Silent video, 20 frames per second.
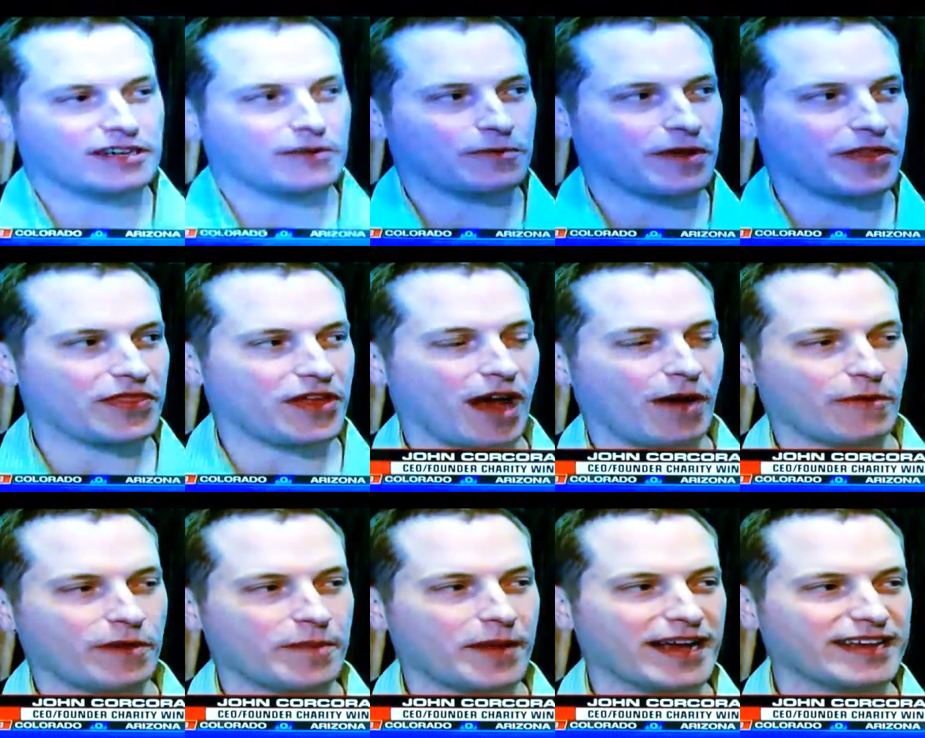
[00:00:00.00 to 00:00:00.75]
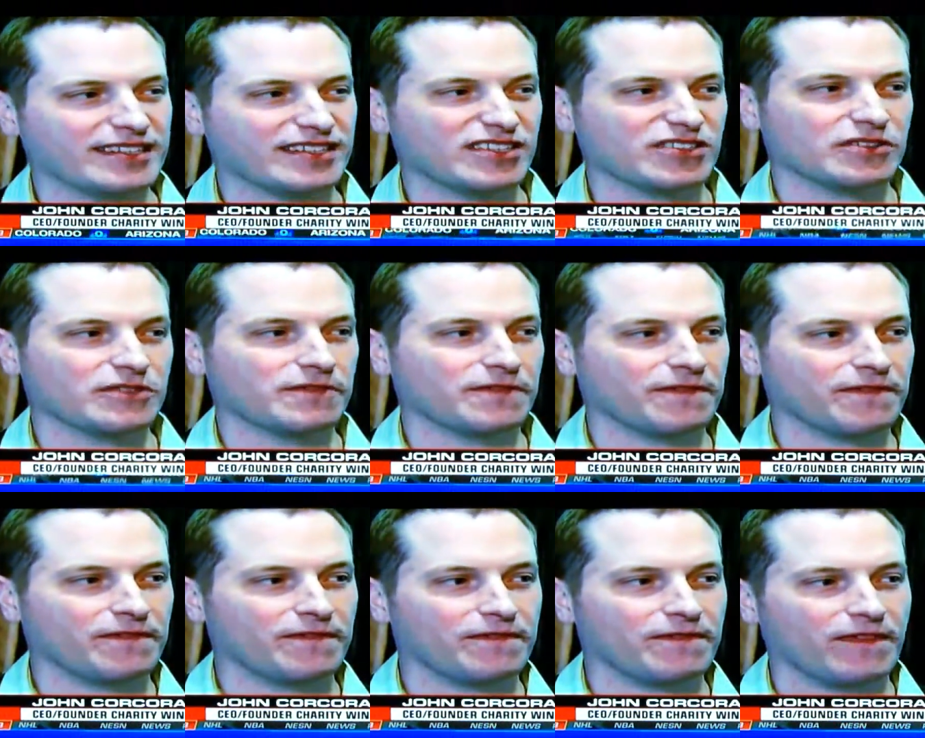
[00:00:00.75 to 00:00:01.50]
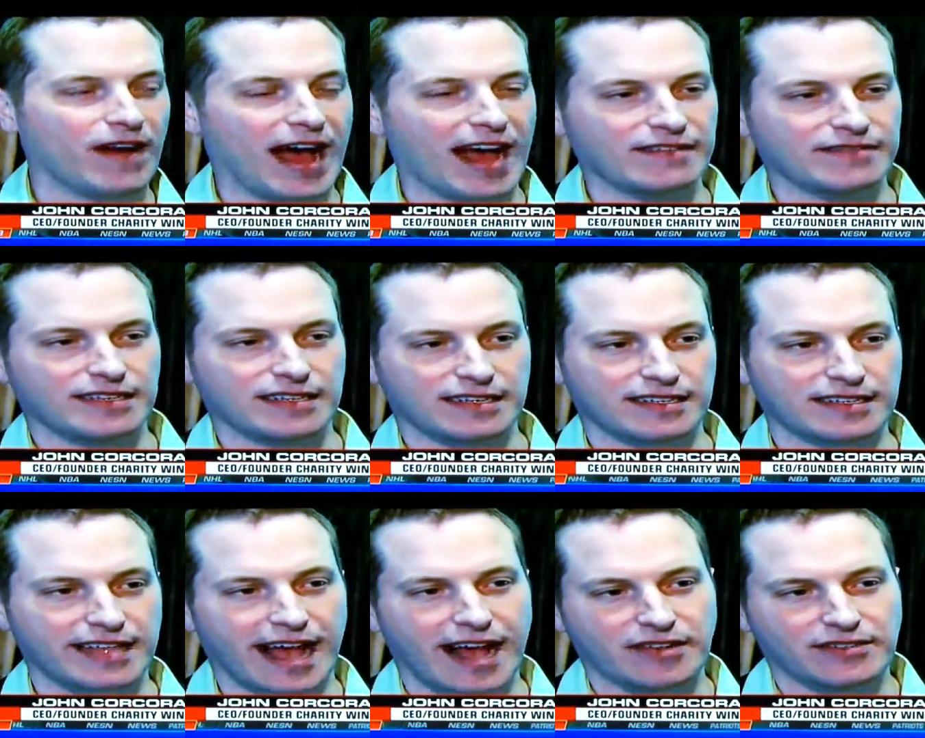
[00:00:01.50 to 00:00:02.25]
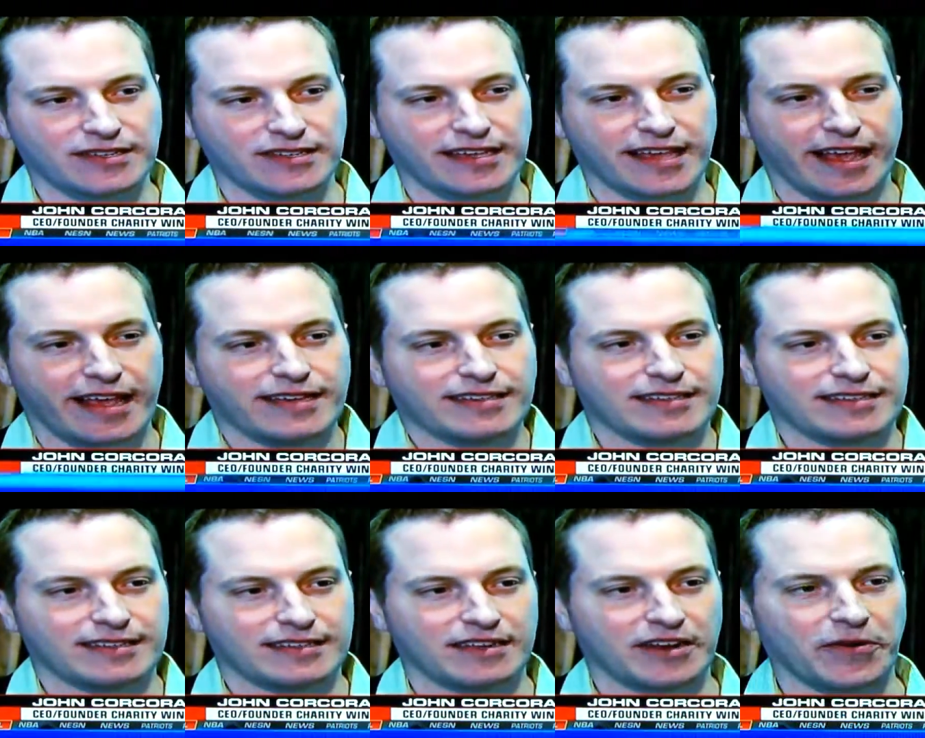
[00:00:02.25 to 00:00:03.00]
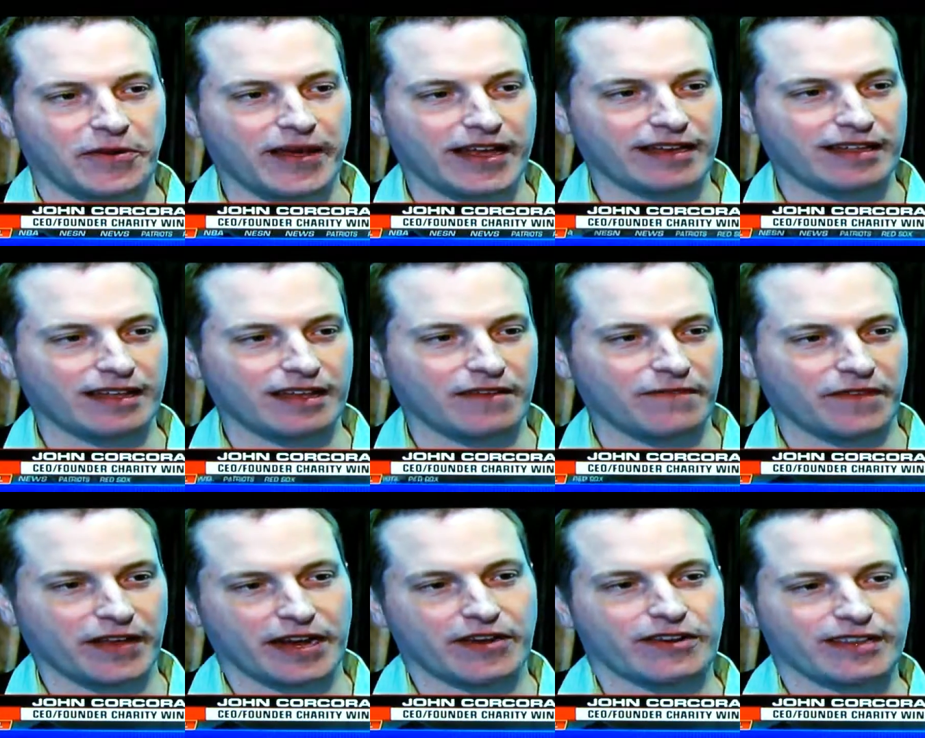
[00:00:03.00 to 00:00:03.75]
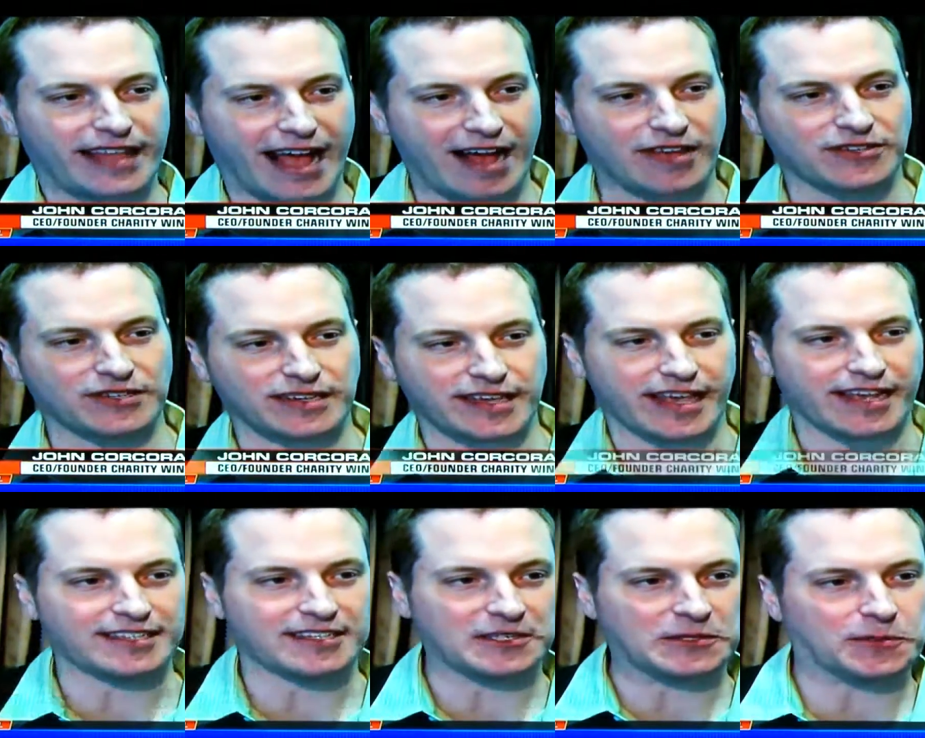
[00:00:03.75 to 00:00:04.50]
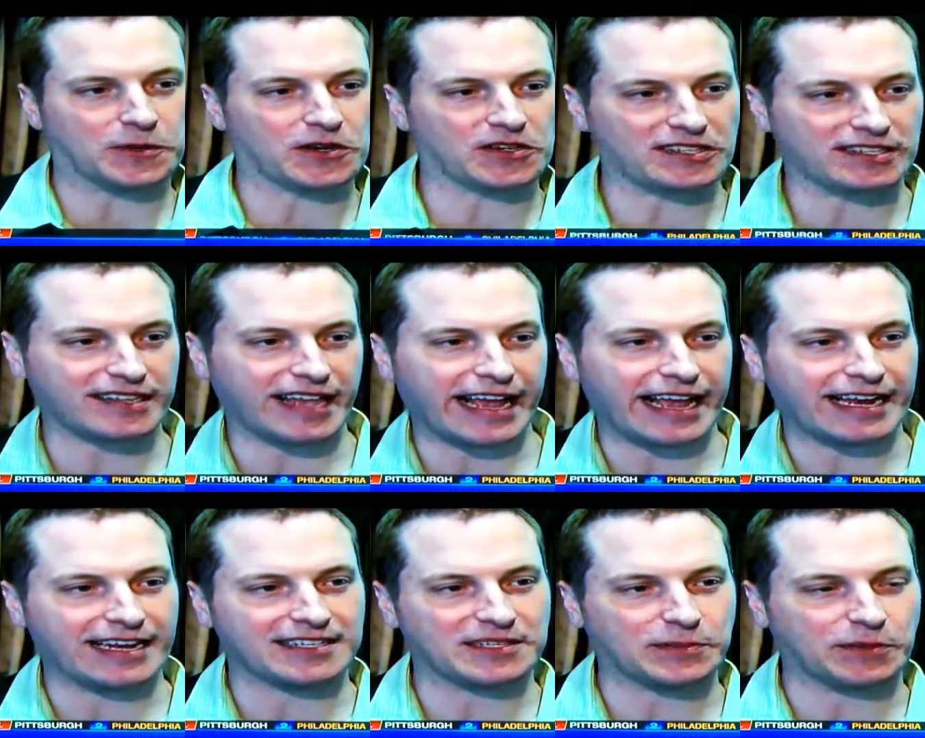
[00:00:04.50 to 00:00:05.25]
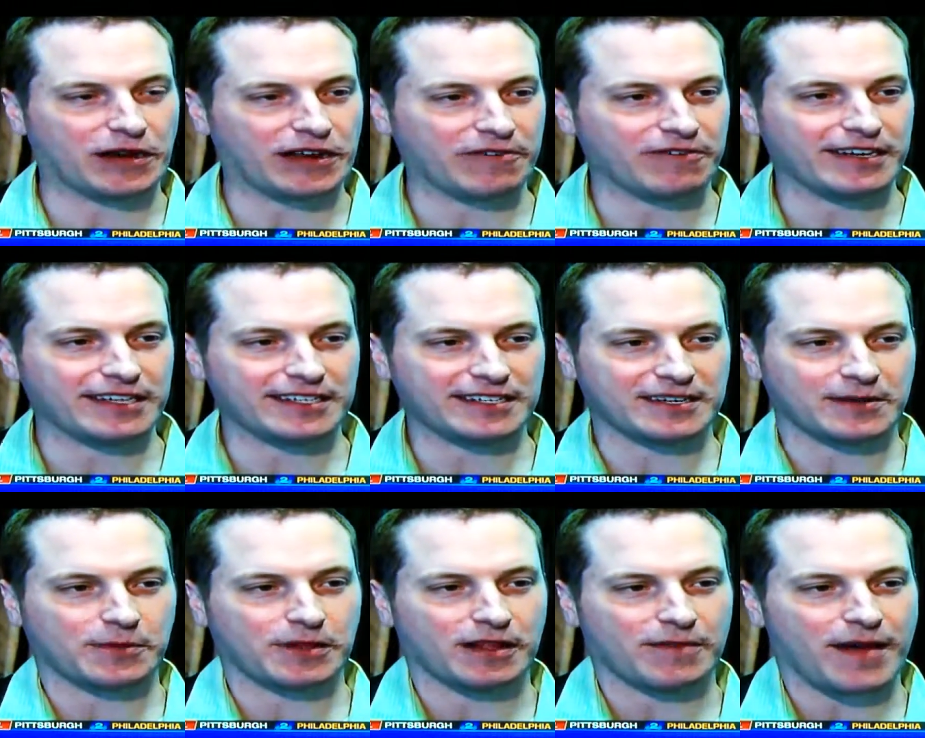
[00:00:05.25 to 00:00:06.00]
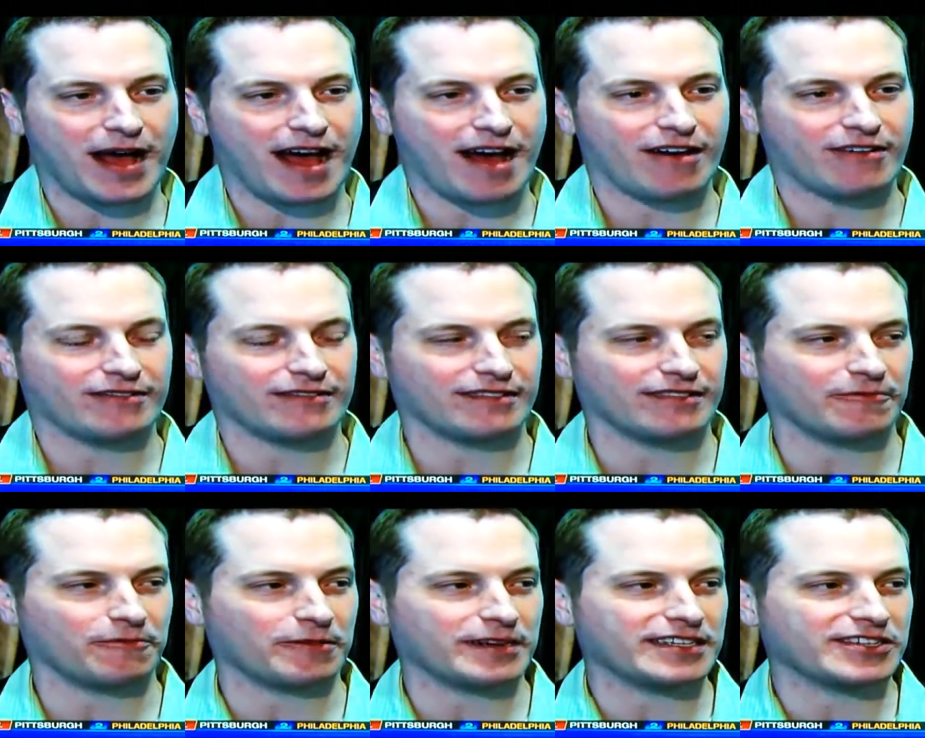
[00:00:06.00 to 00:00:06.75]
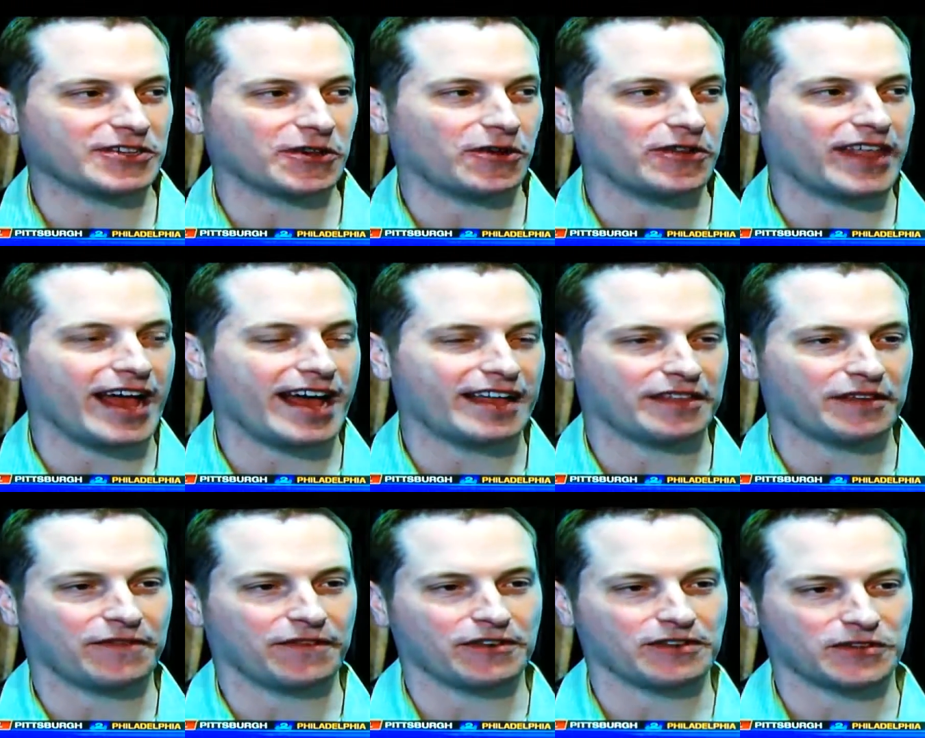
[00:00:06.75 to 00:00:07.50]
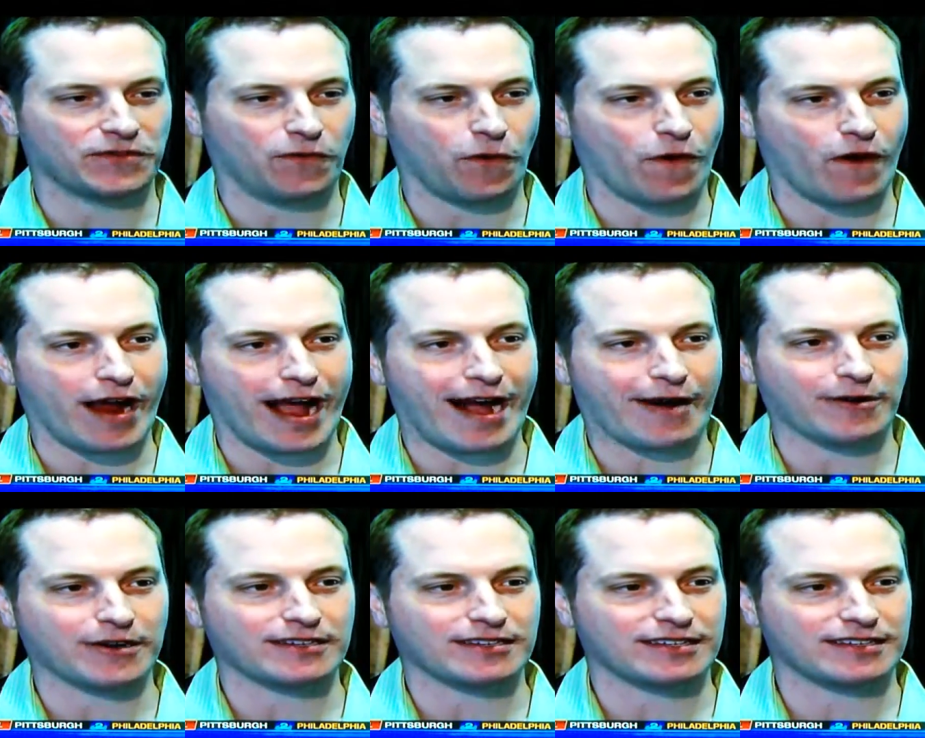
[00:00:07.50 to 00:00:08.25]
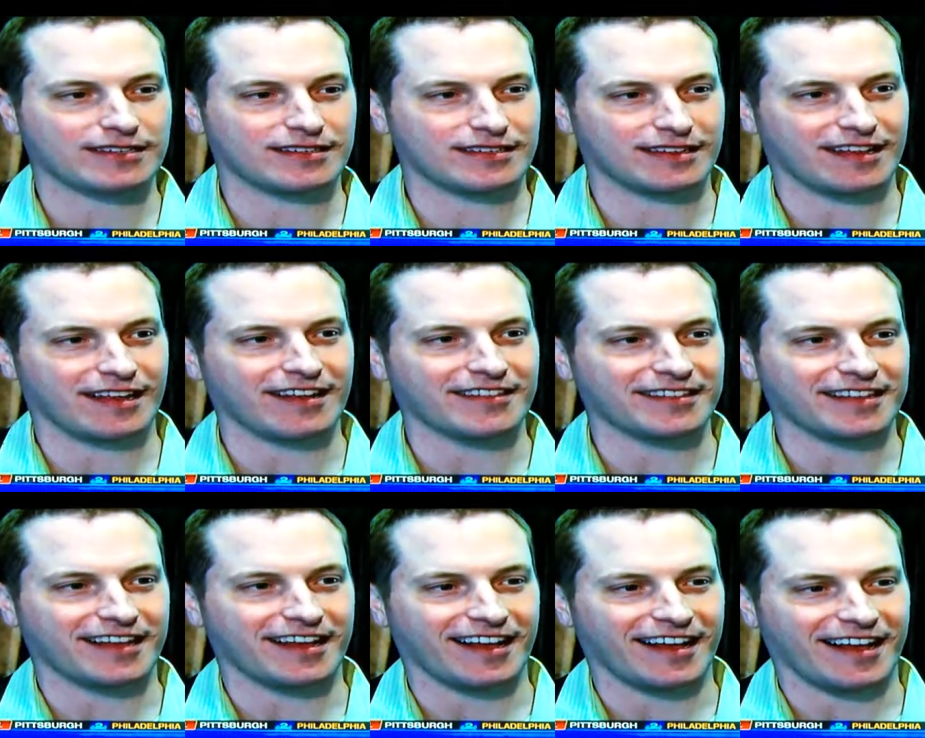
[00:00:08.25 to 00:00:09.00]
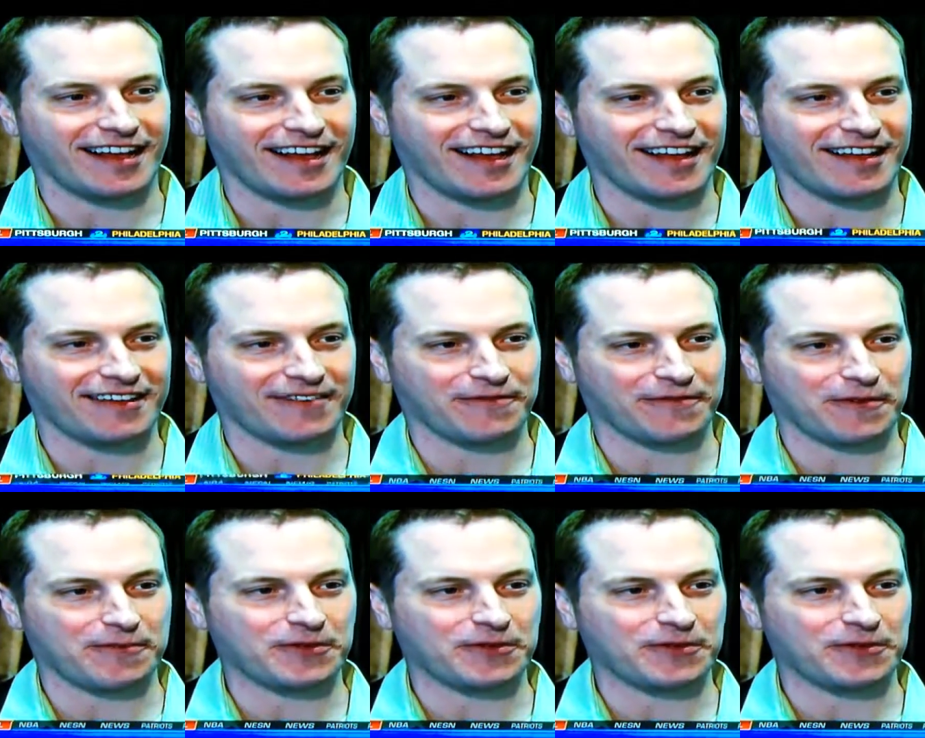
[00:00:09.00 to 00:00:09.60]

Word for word: year, we thought we might do five, 6,000 cases in New England, figure 1,000 cases per state. It's a pretty reasonable amount. We sold that in the first four hours. Uh,